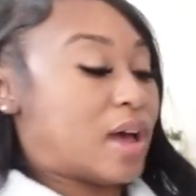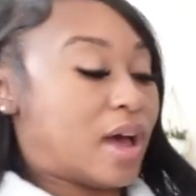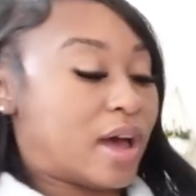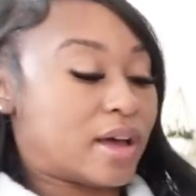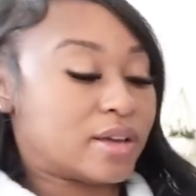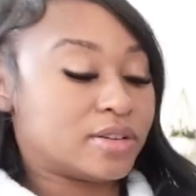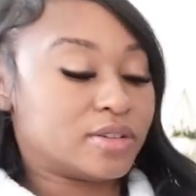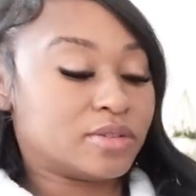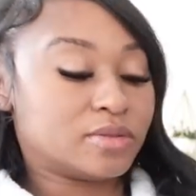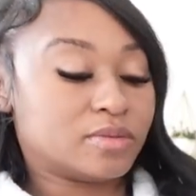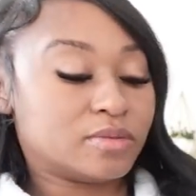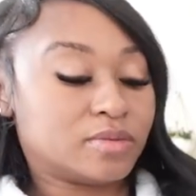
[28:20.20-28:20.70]
I
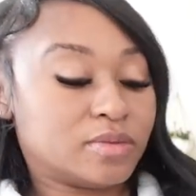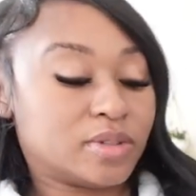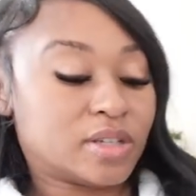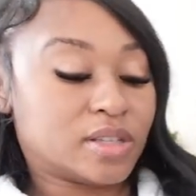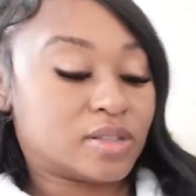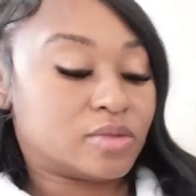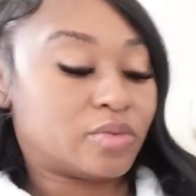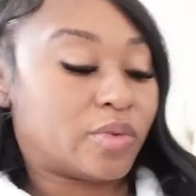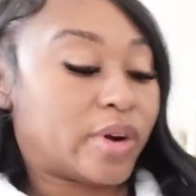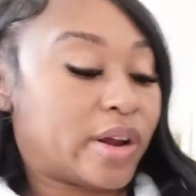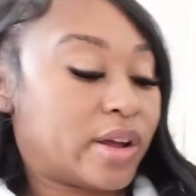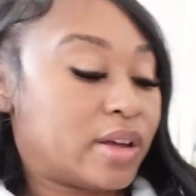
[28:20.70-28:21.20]
do
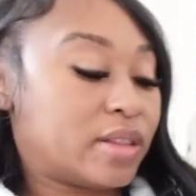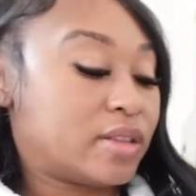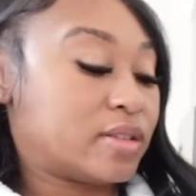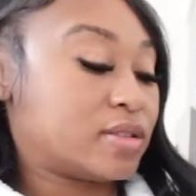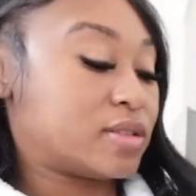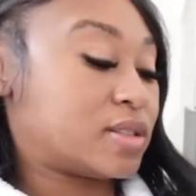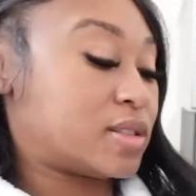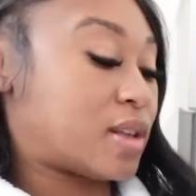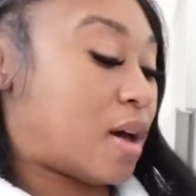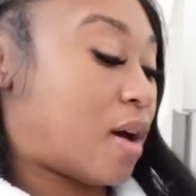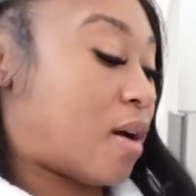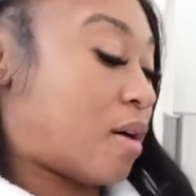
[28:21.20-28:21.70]
just regular
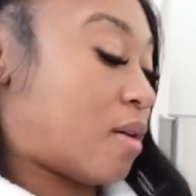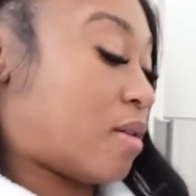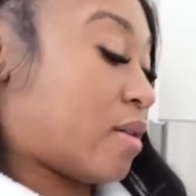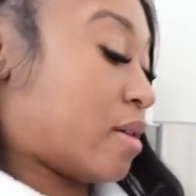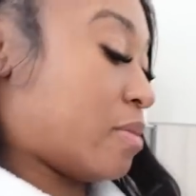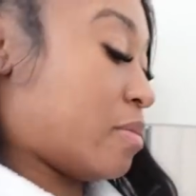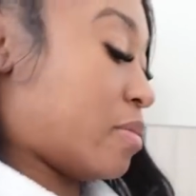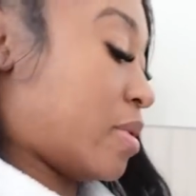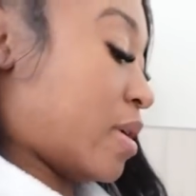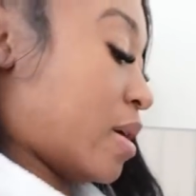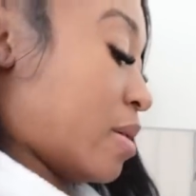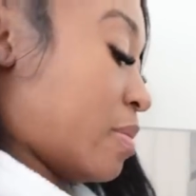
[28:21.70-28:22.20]
salt
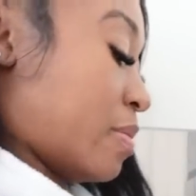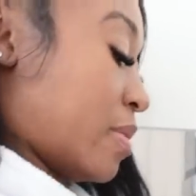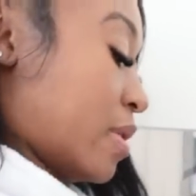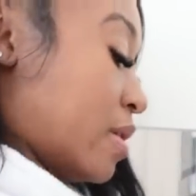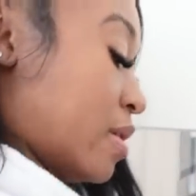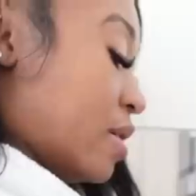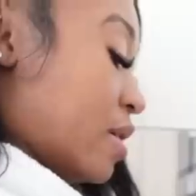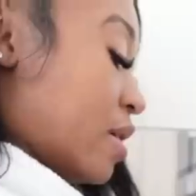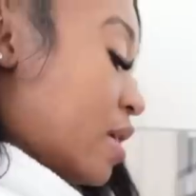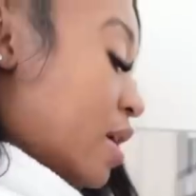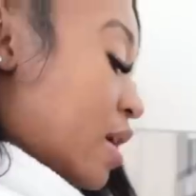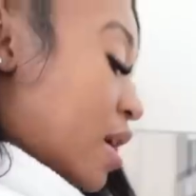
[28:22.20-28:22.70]
and
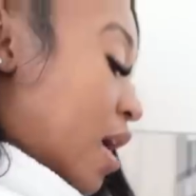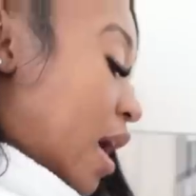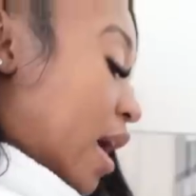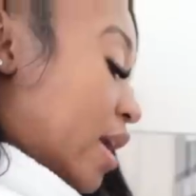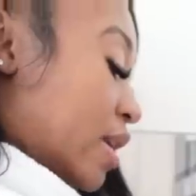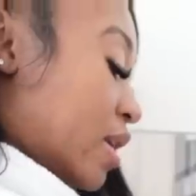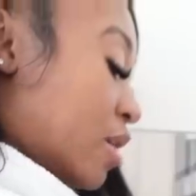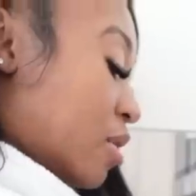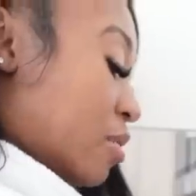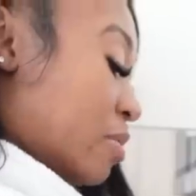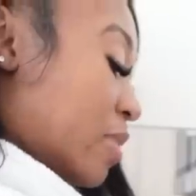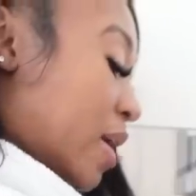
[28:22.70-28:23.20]
pepper. I
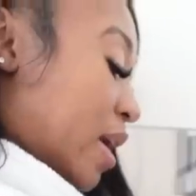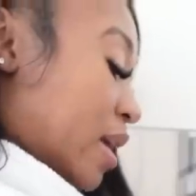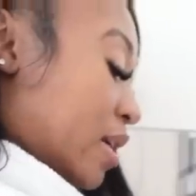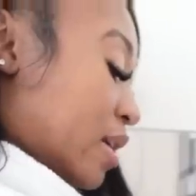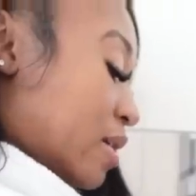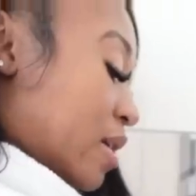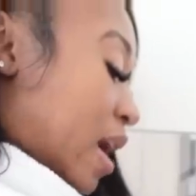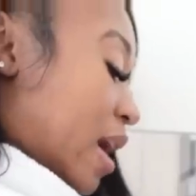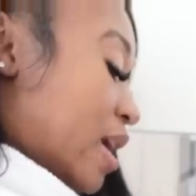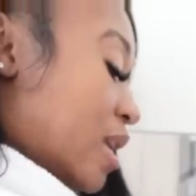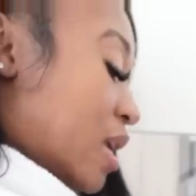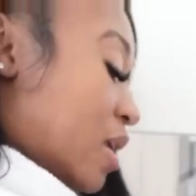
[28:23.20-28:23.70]
know
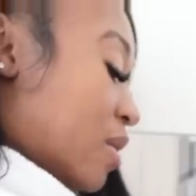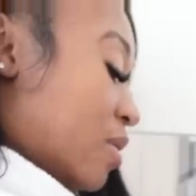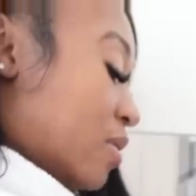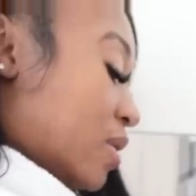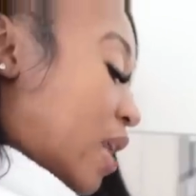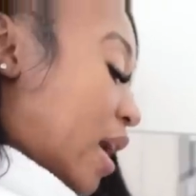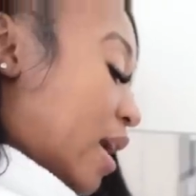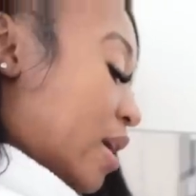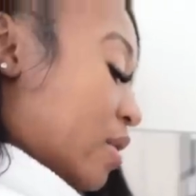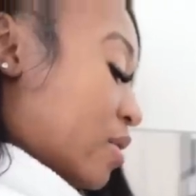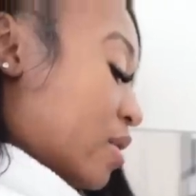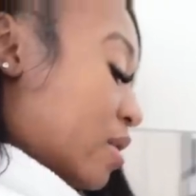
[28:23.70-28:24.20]
back, I know
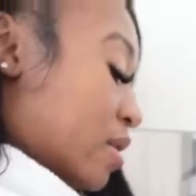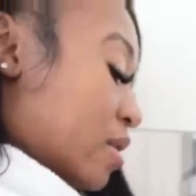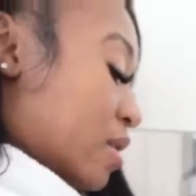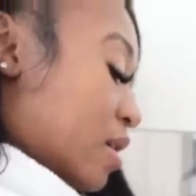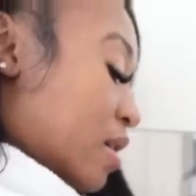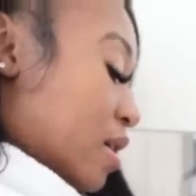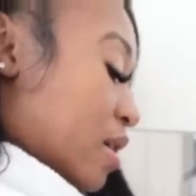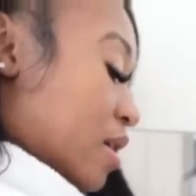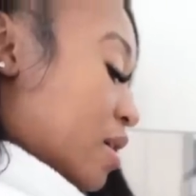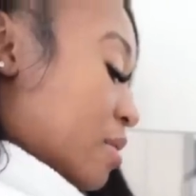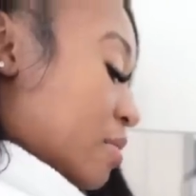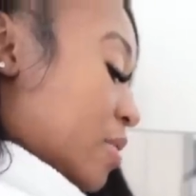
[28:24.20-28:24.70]
like
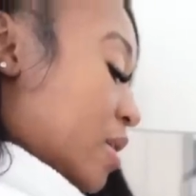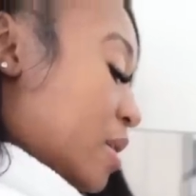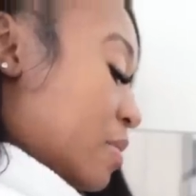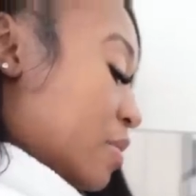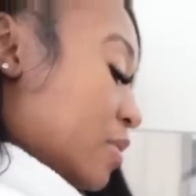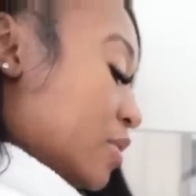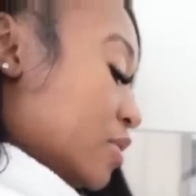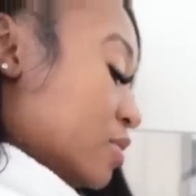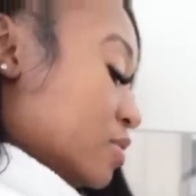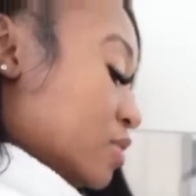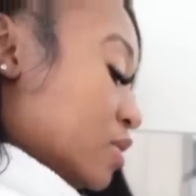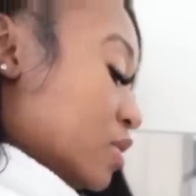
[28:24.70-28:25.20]
people
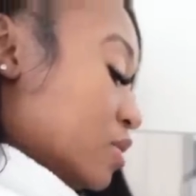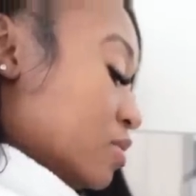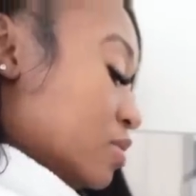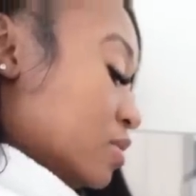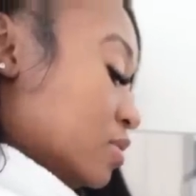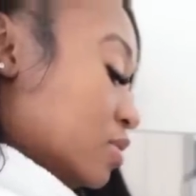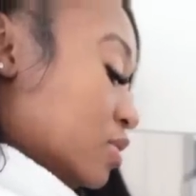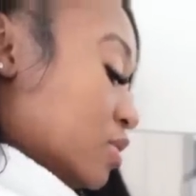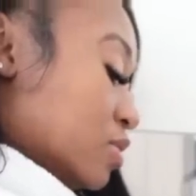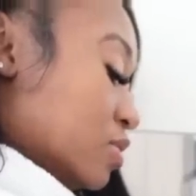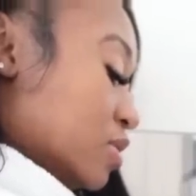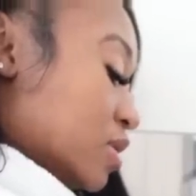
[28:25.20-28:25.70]
you
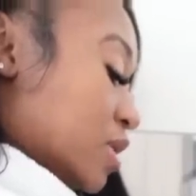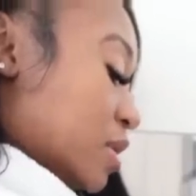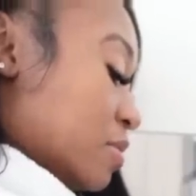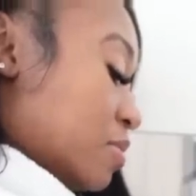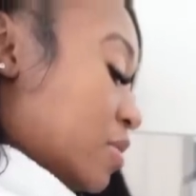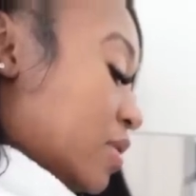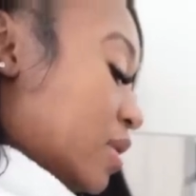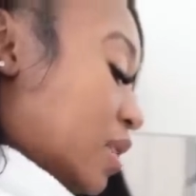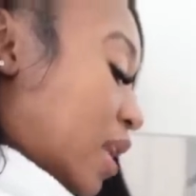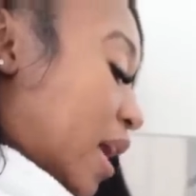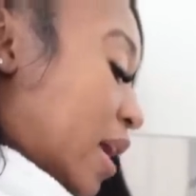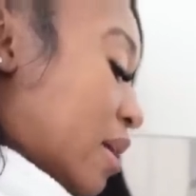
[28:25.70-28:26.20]
usually
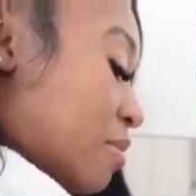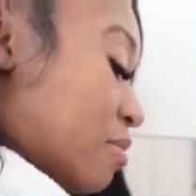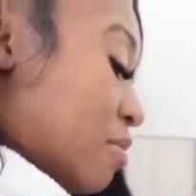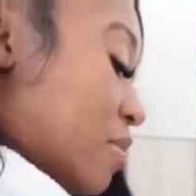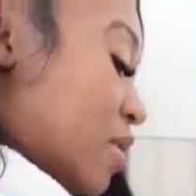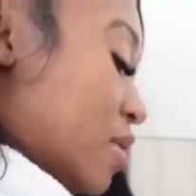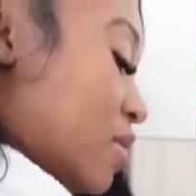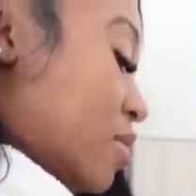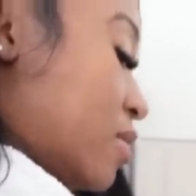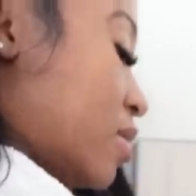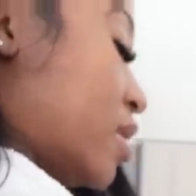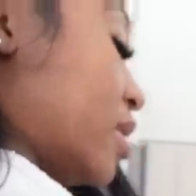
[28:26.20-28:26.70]
put like
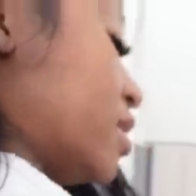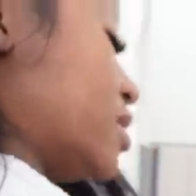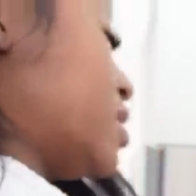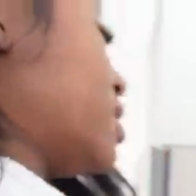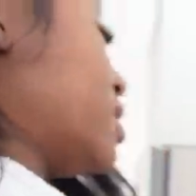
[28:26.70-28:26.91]
milk and